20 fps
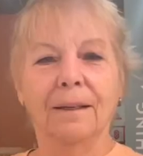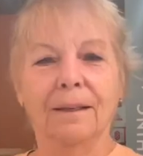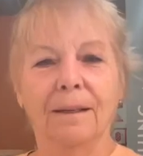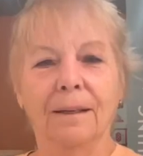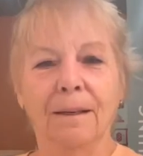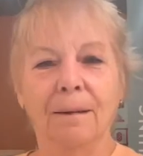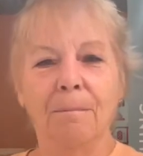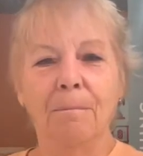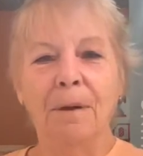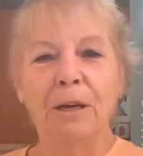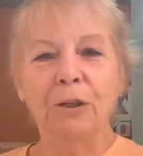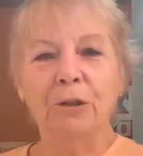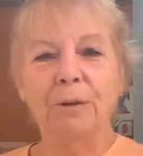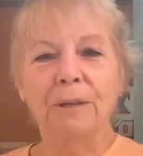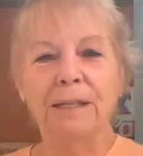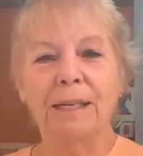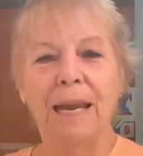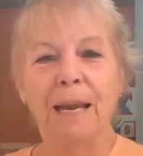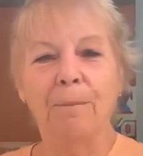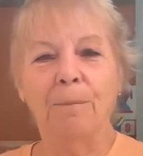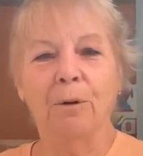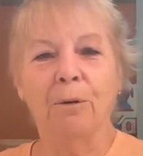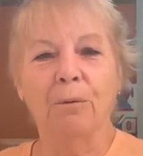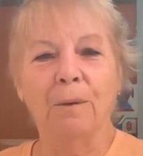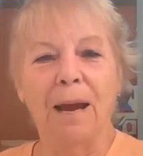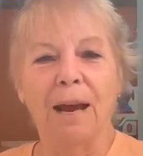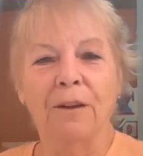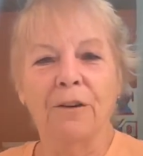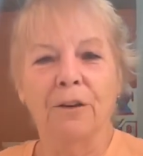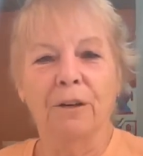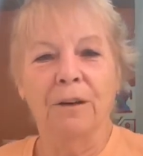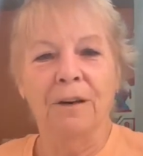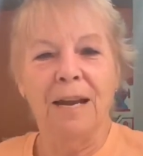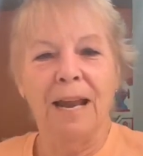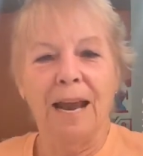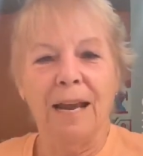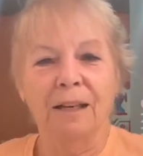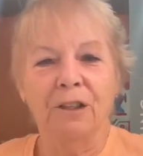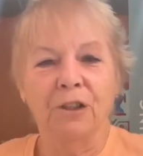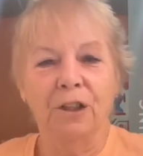measuring tape around her
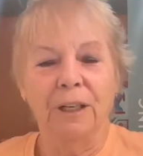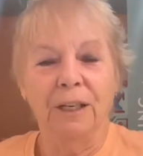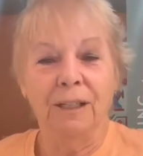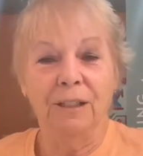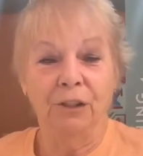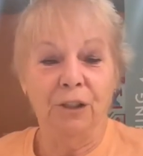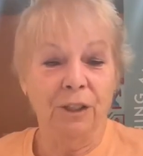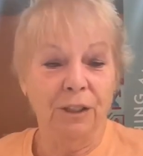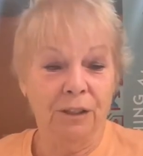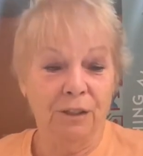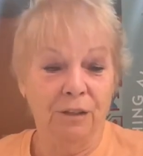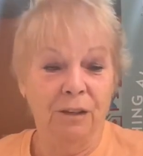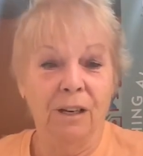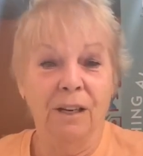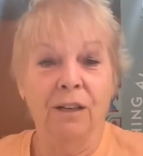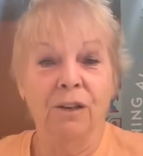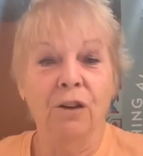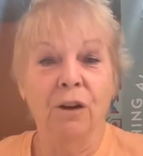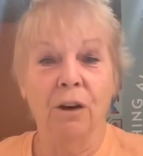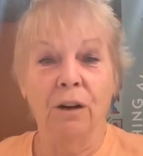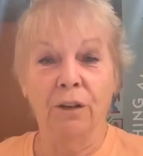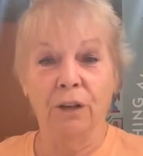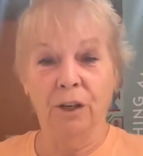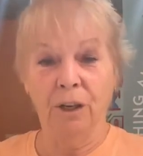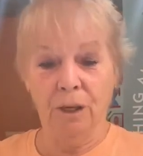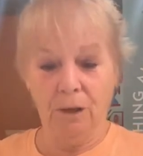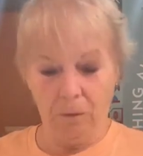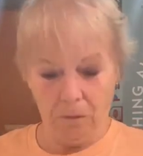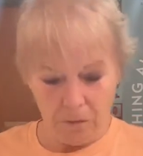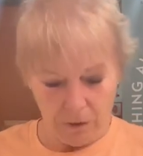neck. She is just darn cute.